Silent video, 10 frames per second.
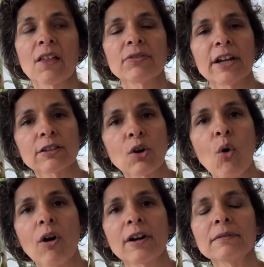They're
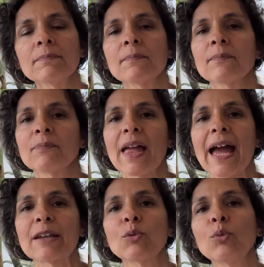corn,
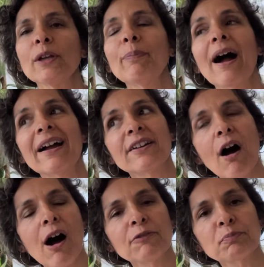and we buy an
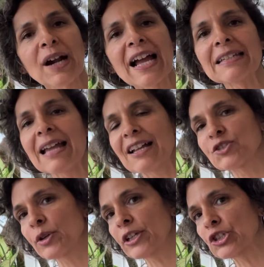off-brand at
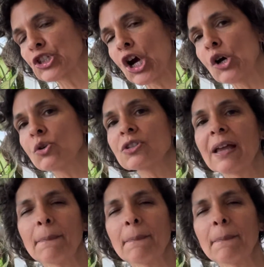Trader Joe's,